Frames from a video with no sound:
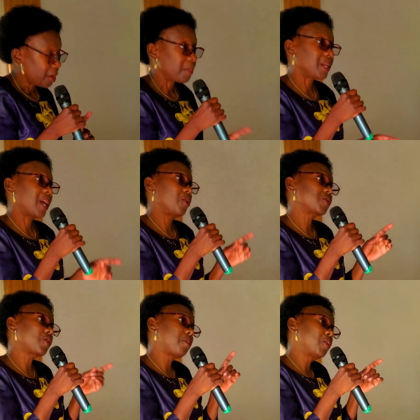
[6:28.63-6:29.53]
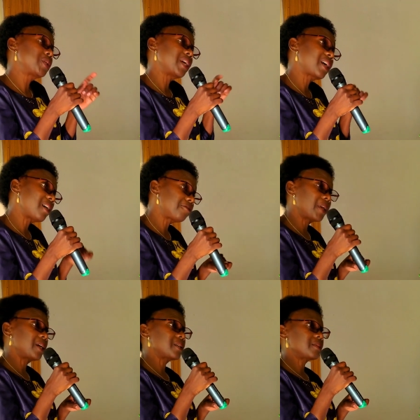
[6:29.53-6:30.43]
But I also put a
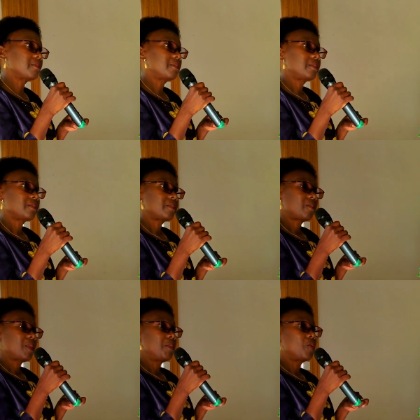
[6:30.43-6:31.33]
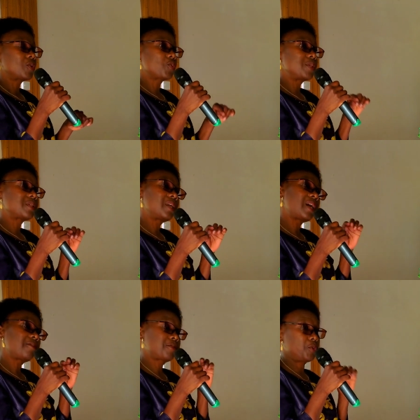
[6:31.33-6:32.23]
caveat, because we still
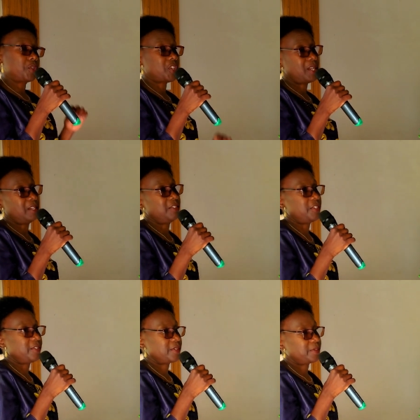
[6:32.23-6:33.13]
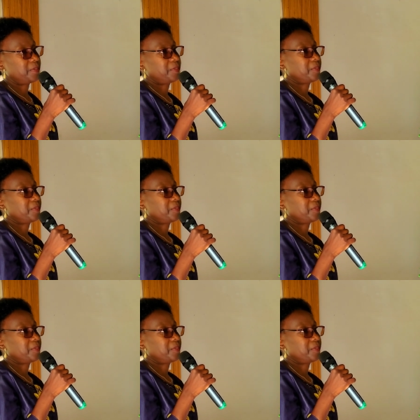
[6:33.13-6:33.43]
have two challenges.